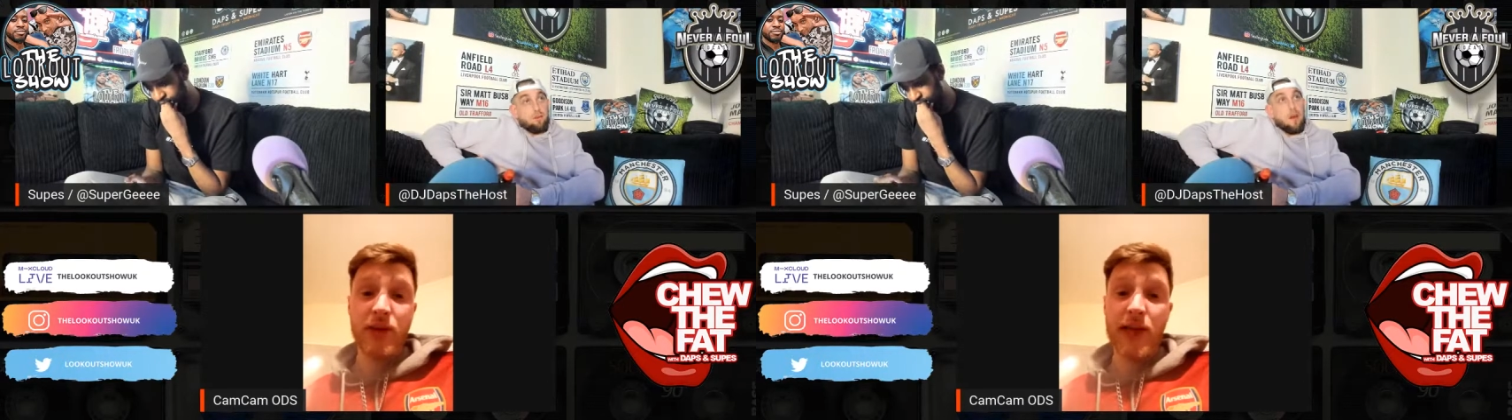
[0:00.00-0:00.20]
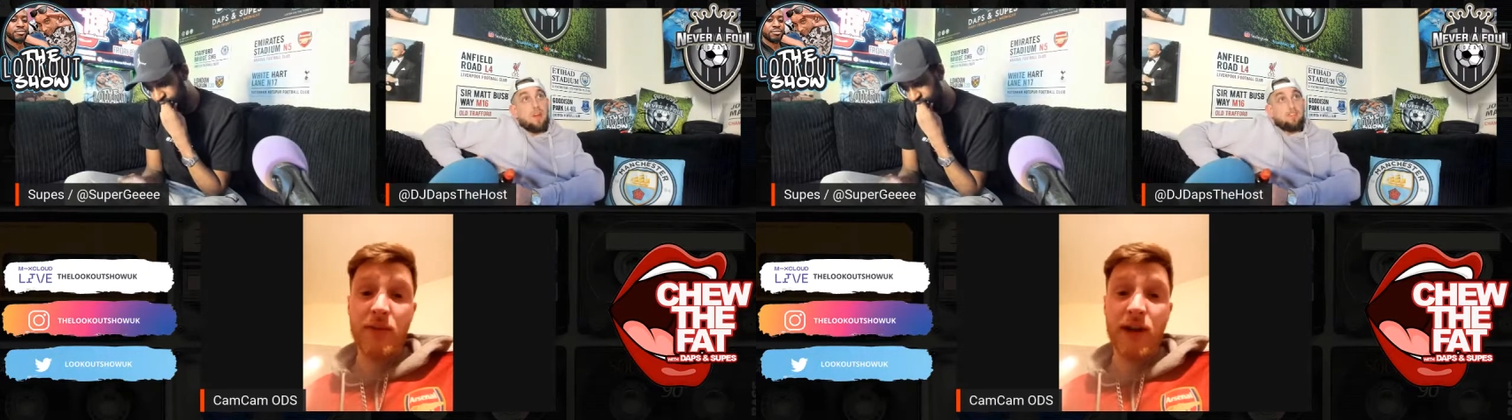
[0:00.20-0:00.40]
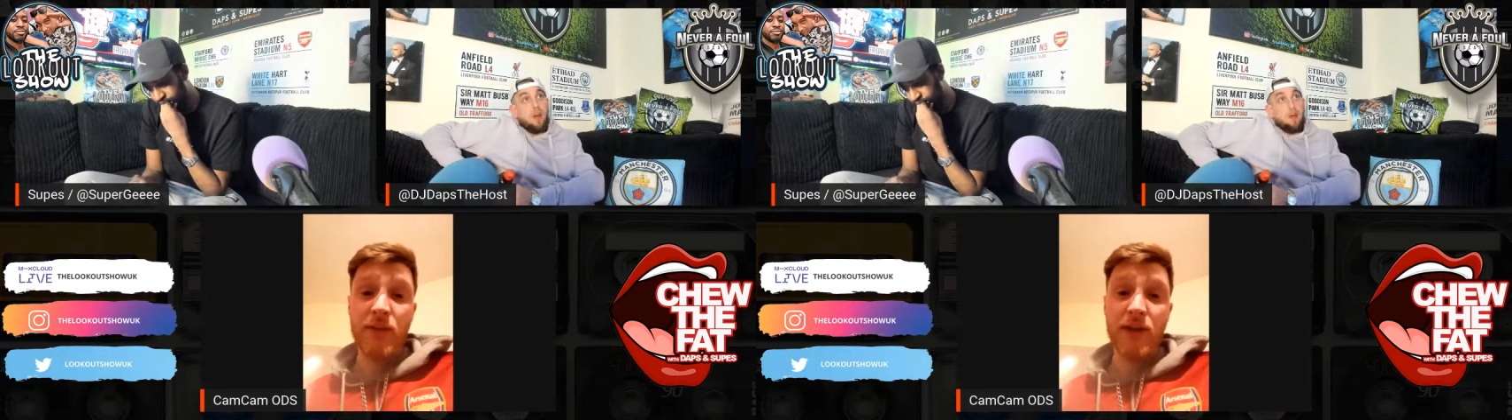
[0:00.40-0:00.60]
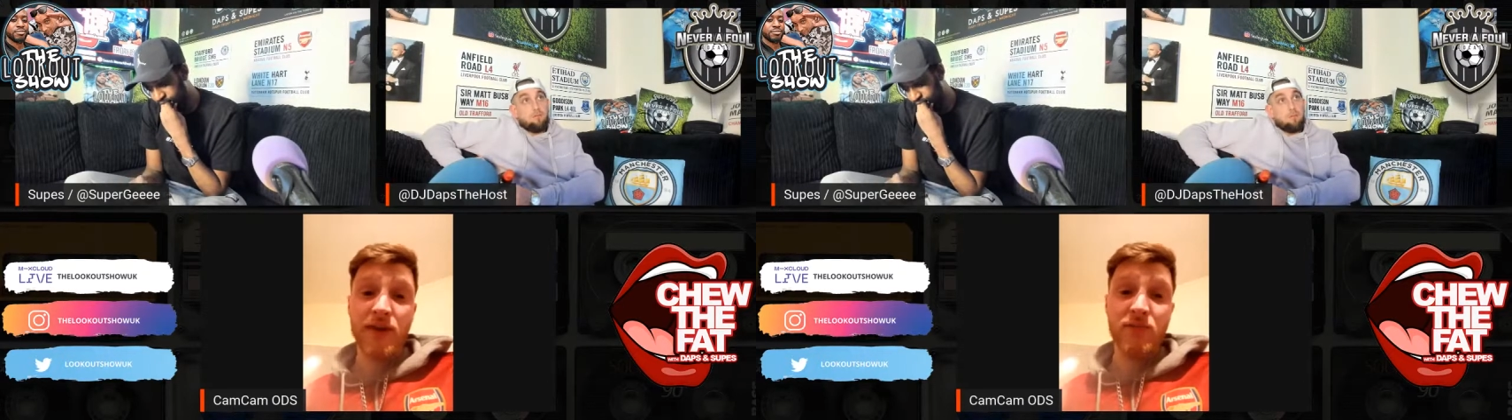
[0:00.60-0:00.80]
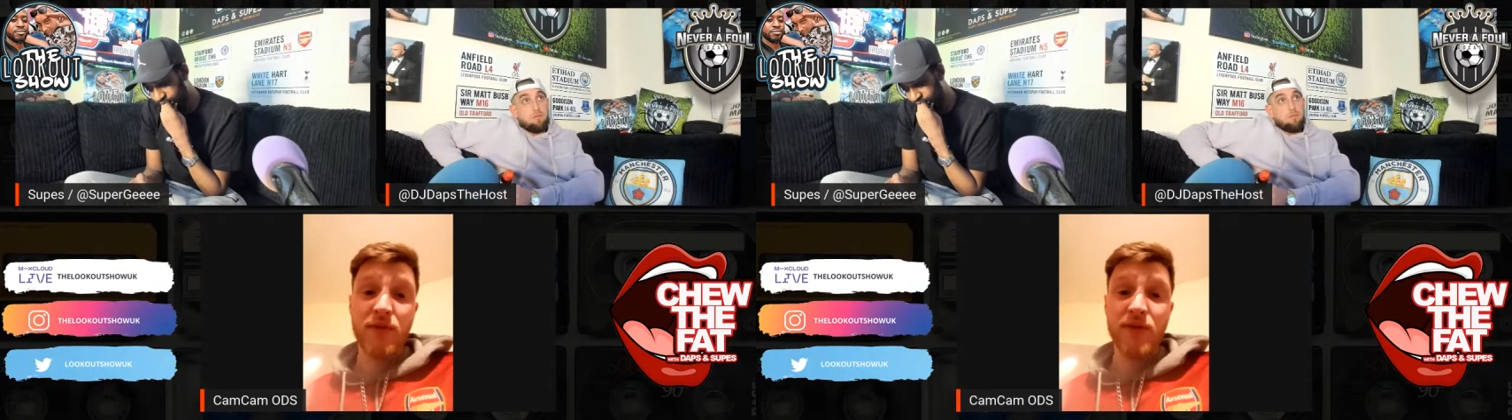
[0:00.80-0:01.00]
came out
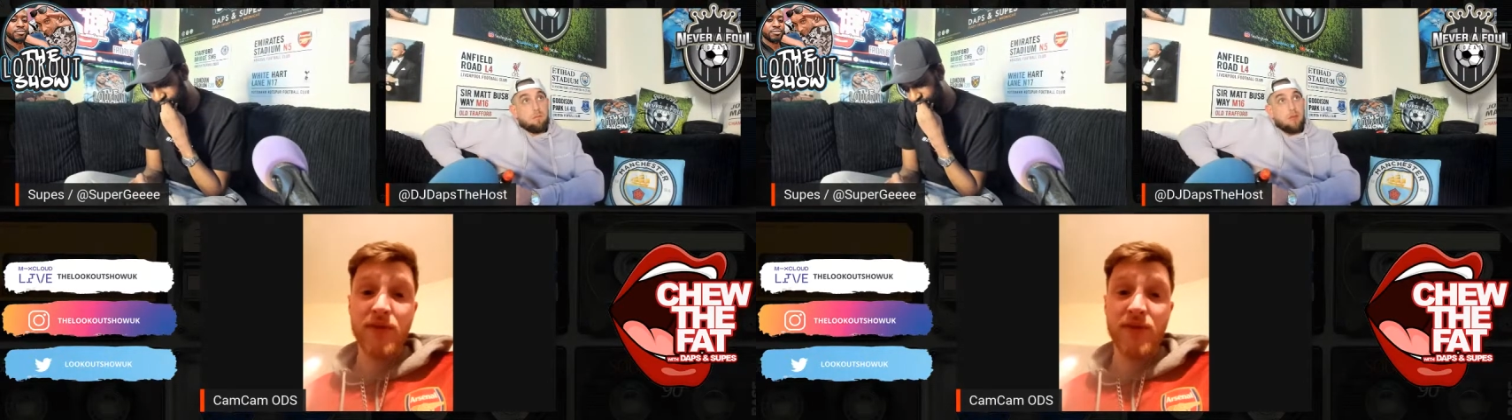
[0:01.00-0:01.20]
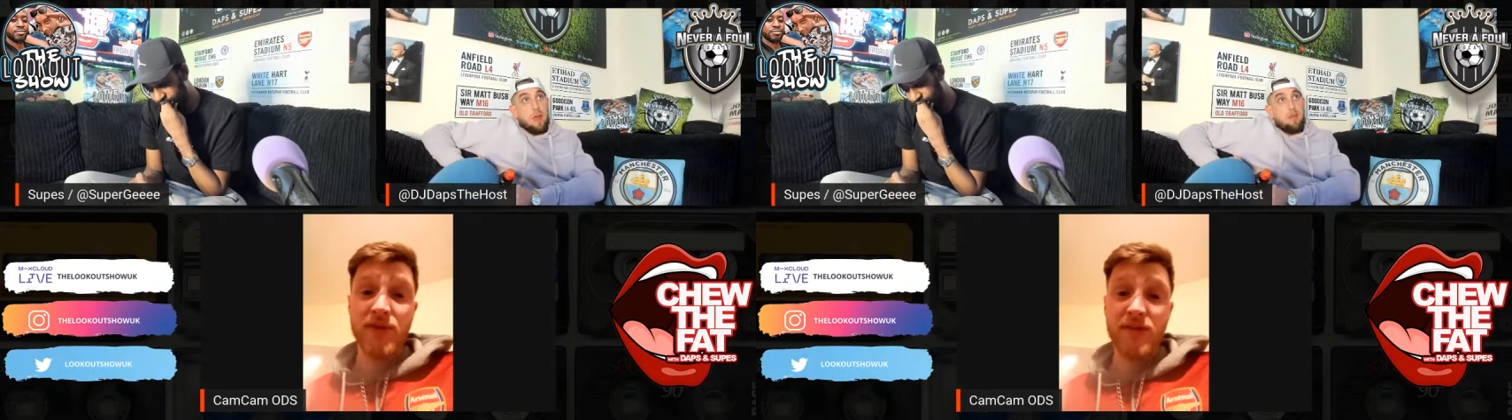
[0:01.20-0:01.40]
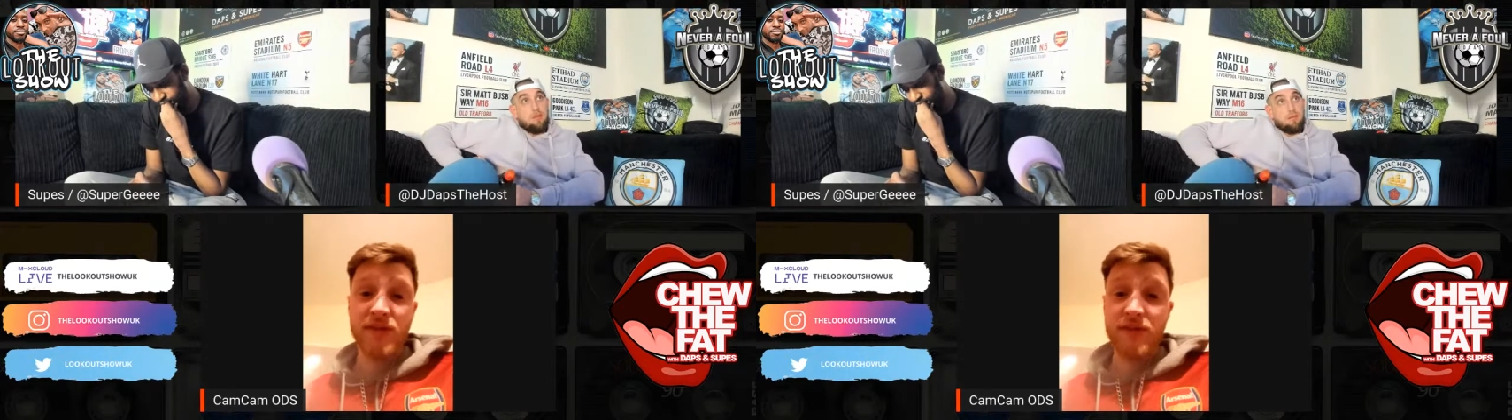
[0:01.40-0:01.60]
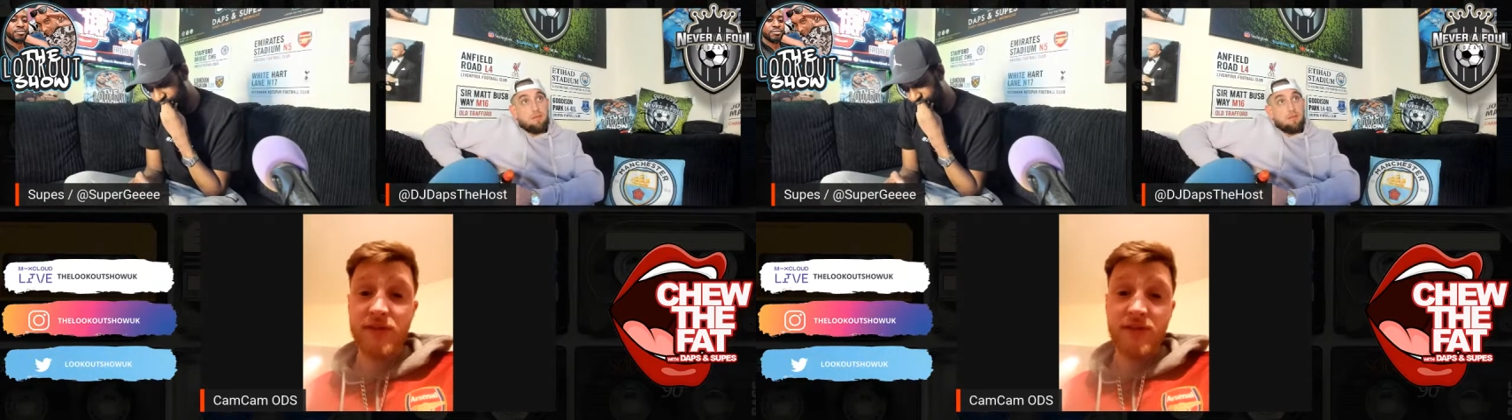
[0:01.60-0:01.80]
about his brother's missus.